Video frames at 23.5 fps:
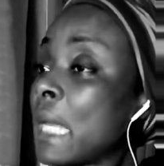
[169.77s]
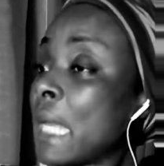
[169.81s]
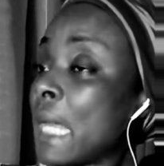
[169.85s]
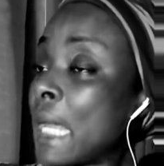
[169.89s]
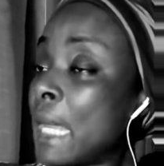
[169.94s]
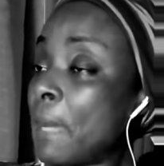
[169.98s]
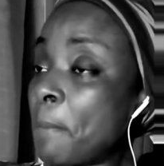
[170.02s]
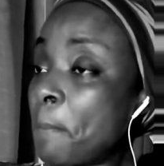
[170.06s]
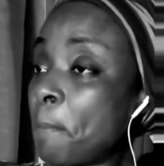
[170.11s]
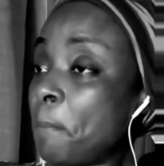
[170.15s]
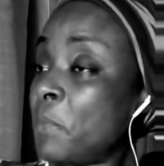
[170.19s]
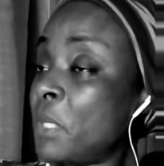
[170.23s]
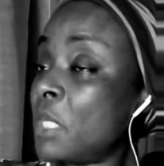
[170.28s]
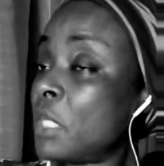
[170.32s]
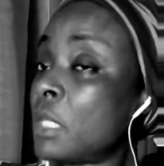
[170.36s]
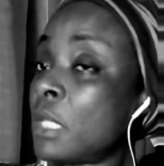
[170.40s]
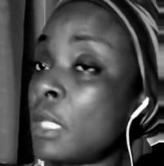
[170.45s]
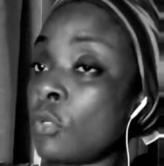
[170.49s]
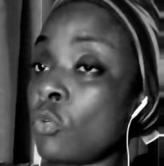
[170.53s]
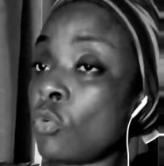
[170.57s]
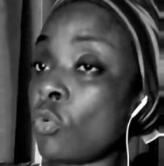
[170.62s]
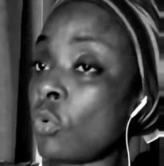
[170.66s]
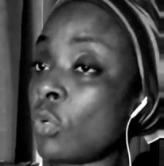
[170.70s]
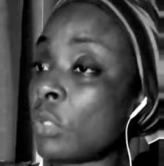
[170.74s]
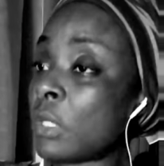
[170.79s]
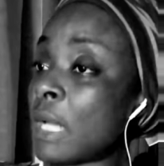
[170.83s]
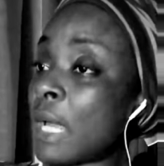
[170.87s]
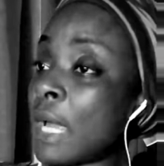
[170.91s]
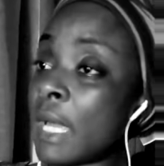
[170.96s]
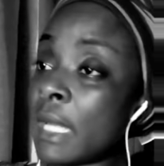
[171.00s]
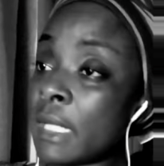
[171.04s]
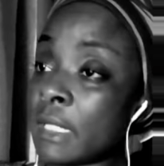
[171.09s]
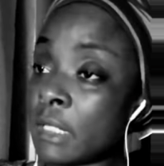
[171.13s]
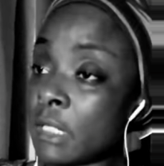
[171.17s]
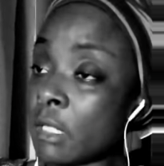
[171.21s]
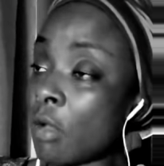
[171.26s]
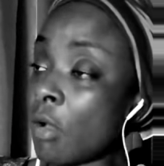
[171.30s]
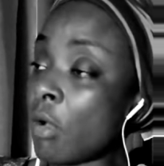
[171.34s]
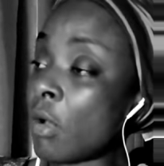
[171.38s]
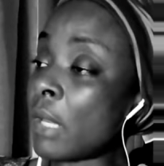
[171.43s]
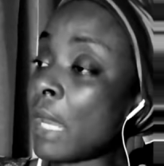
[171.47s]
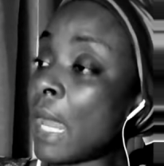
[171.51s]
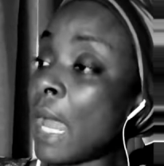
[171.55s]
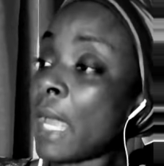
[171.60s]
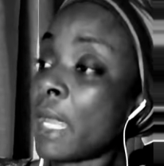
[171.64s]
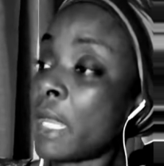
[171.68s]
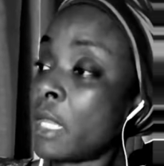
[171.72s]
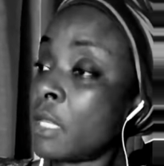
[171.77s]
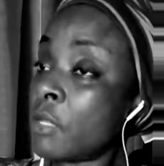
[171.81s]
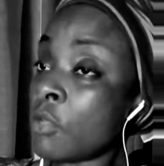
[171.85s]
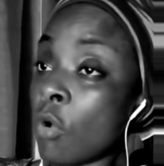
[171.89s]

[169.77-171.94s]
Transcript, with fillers: and beat the door down and tell her that hey,